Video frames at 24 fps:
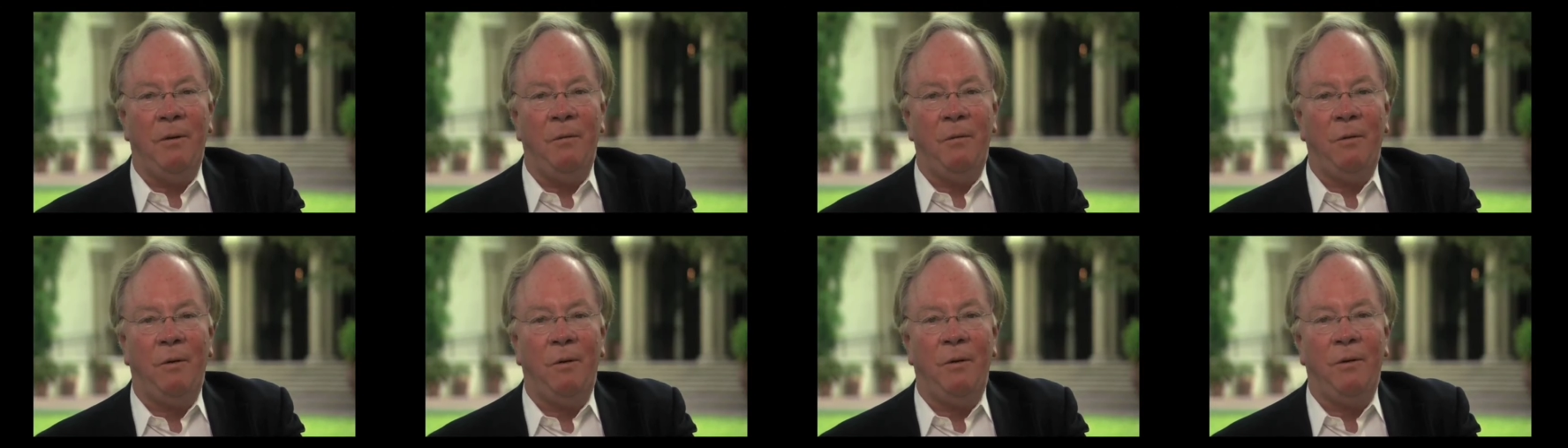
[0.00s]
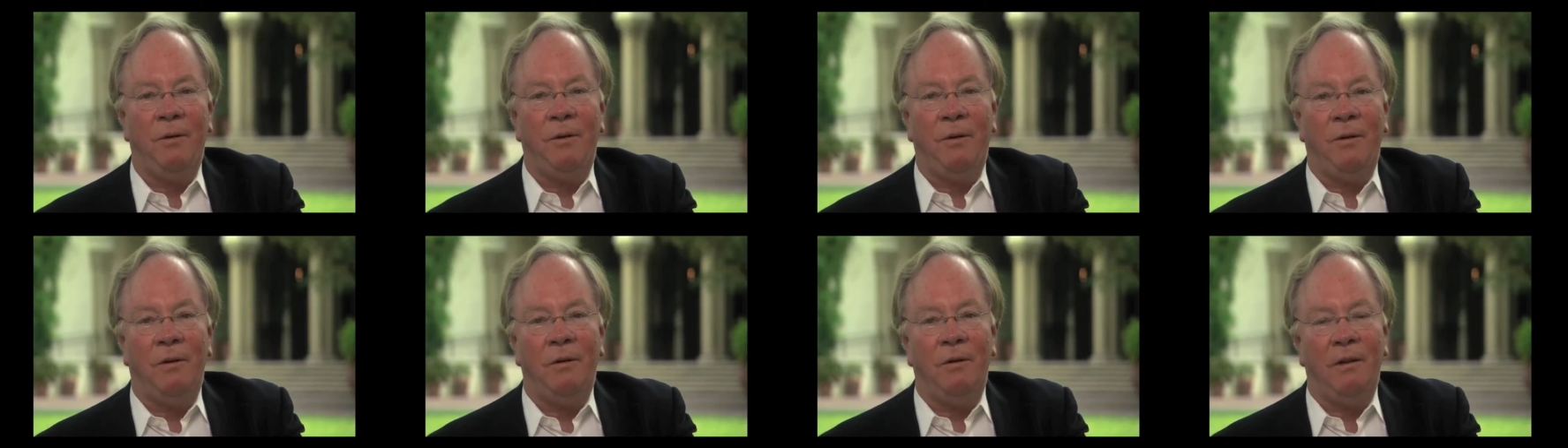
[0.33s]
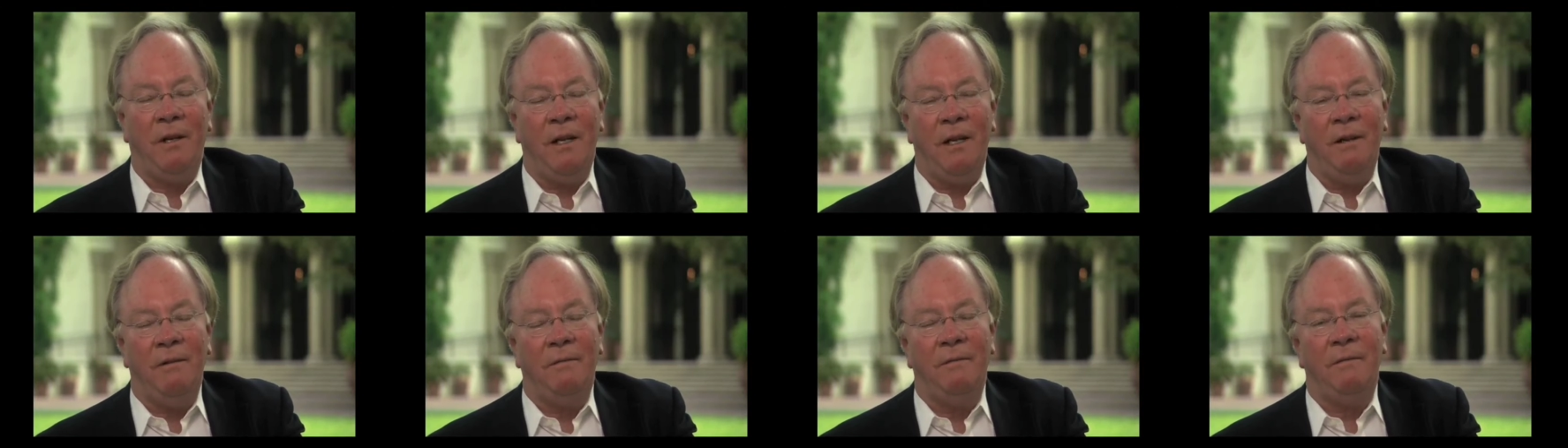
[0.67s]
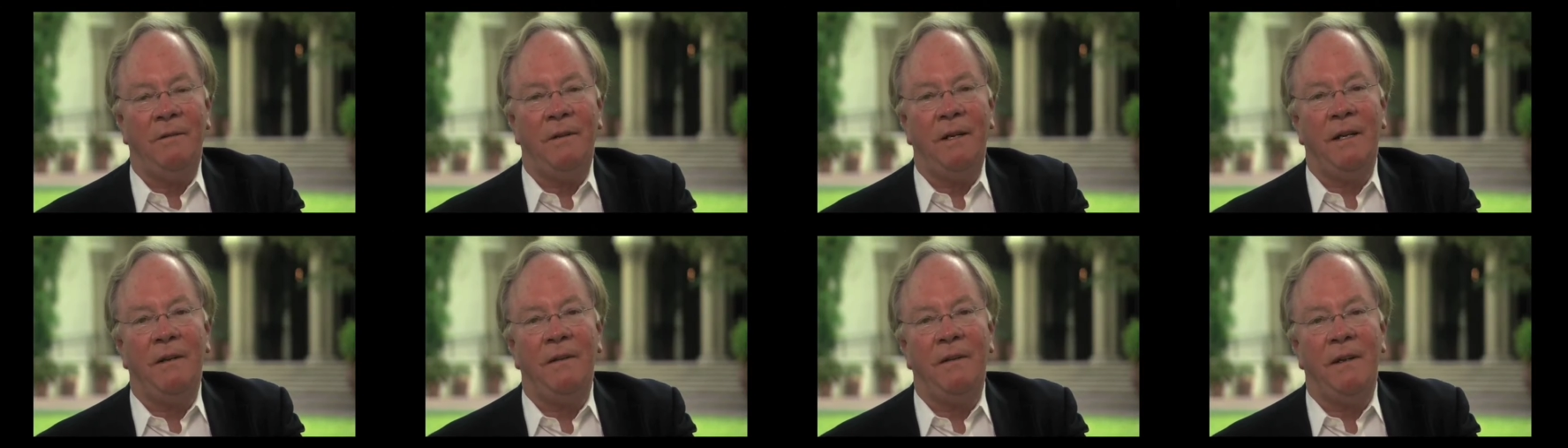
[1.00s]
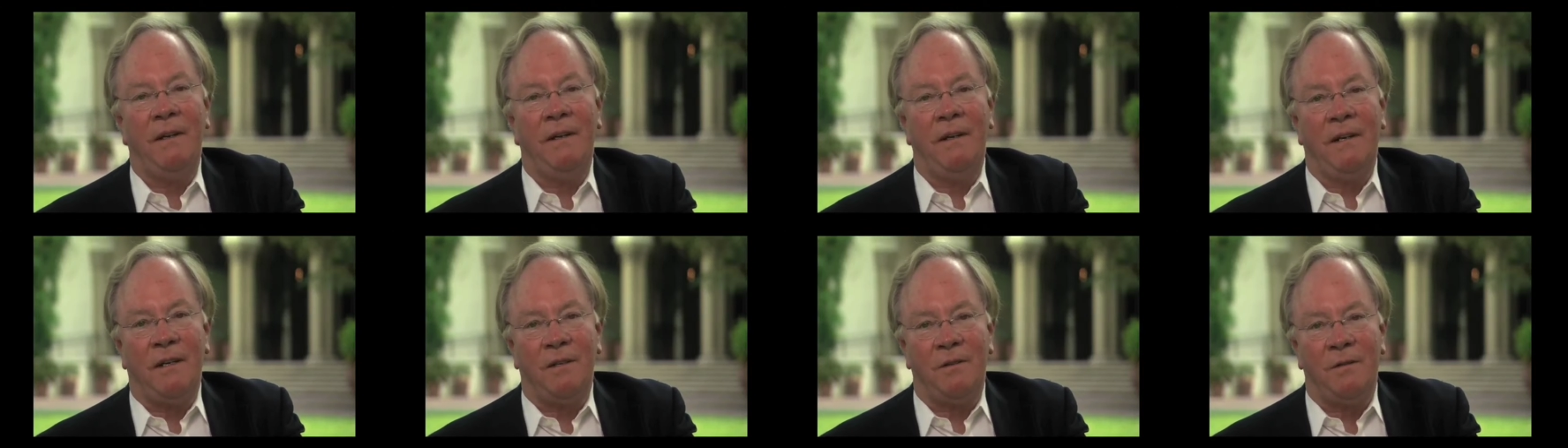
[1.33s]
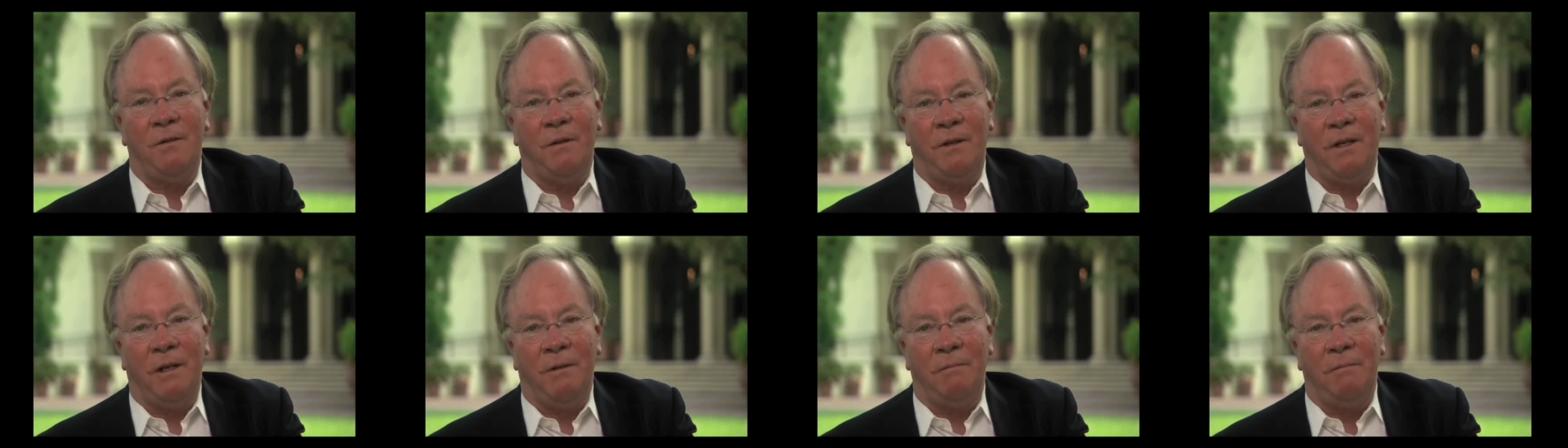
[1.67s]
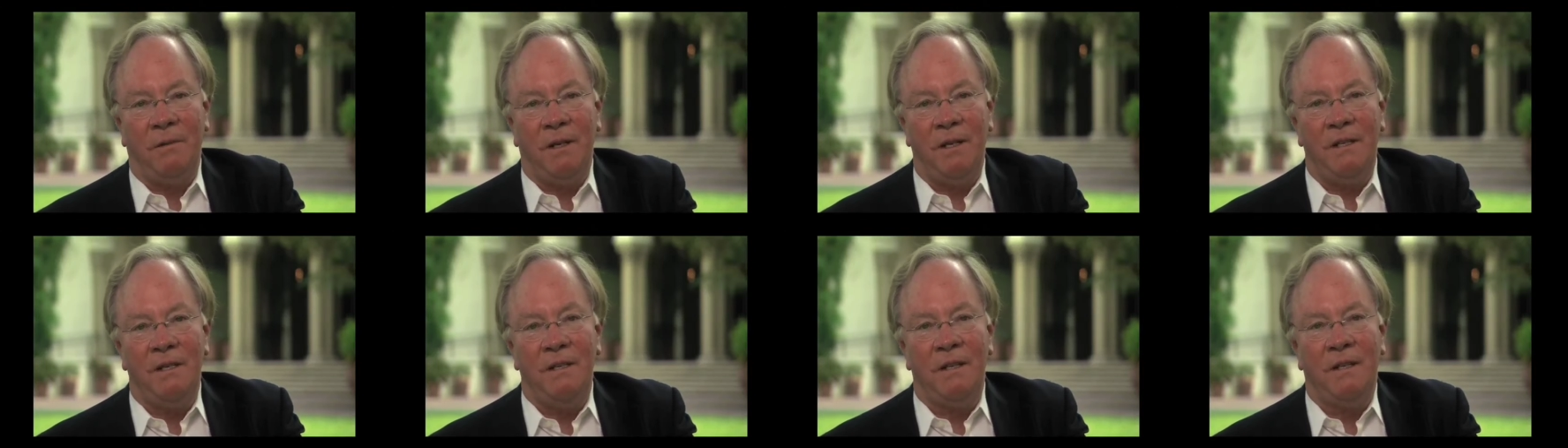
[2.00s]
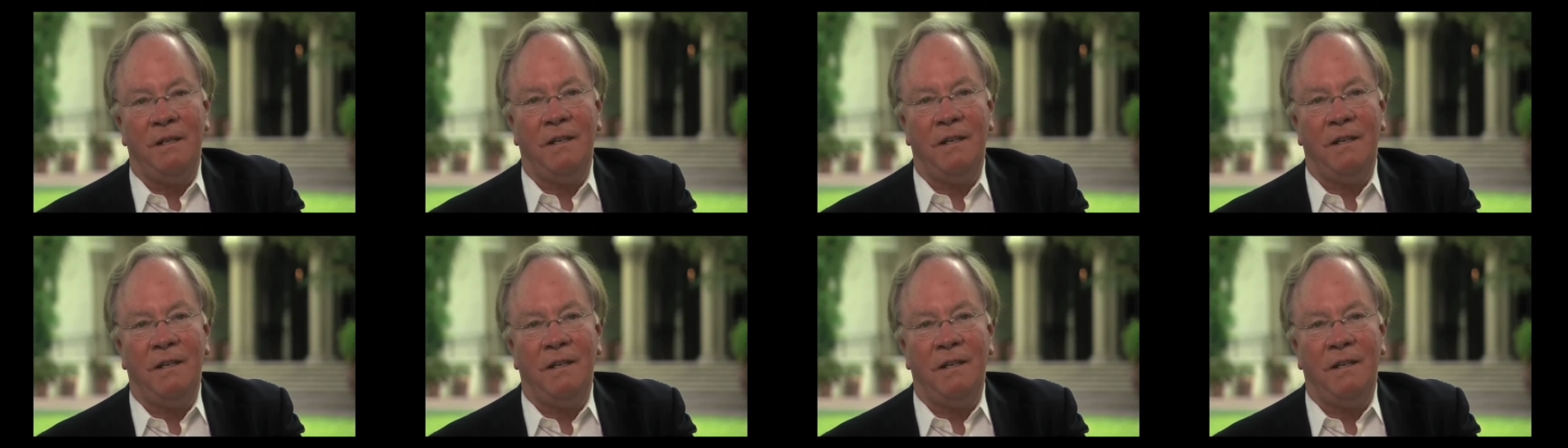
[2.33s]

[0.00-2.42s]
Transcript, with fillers: world don't live in the industrial companies.